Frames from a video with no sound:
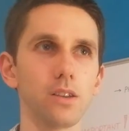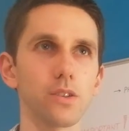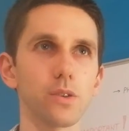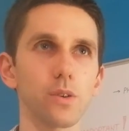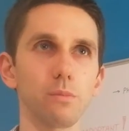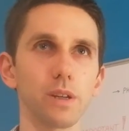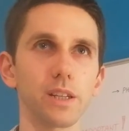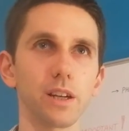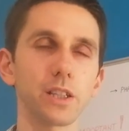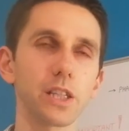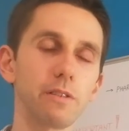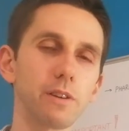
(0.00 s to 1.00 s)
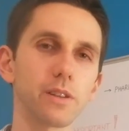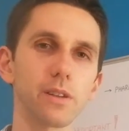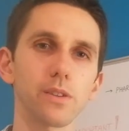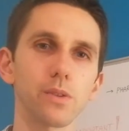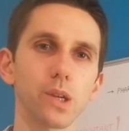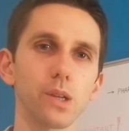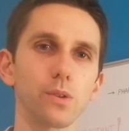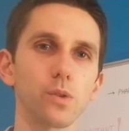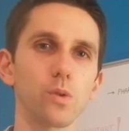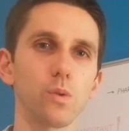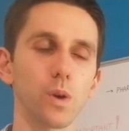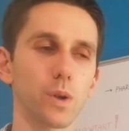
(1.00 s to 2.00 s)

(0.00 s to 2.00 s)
So in activities you can do,